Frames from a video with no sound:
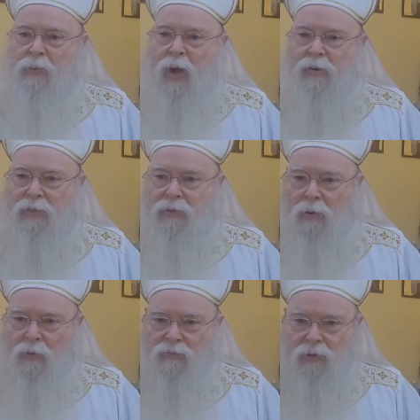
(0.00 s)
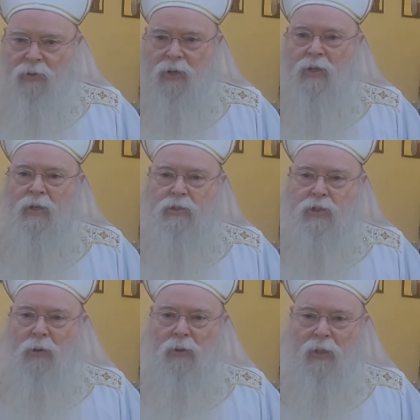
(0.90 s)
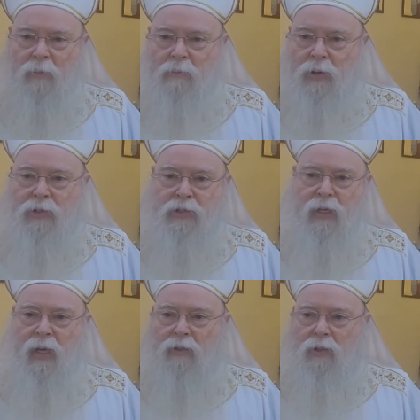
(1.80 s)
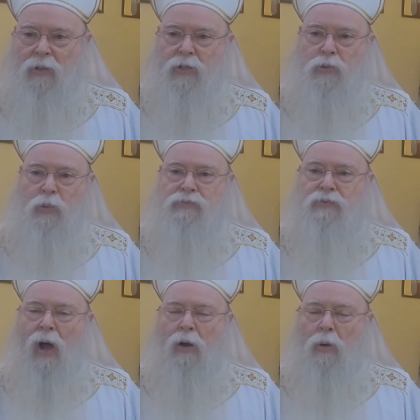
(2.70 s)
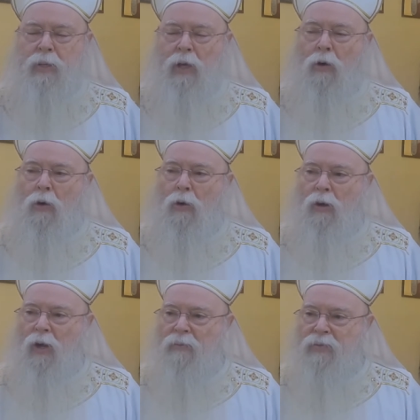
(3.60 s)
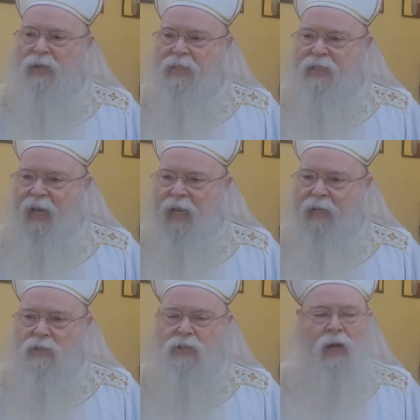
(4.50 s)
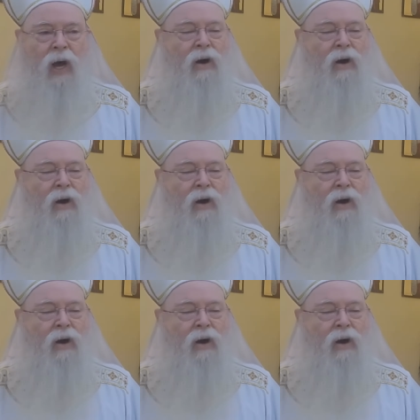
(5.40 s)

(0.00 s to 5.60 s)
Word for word: runneth over. Surely mercy and goodness will follow me all of the days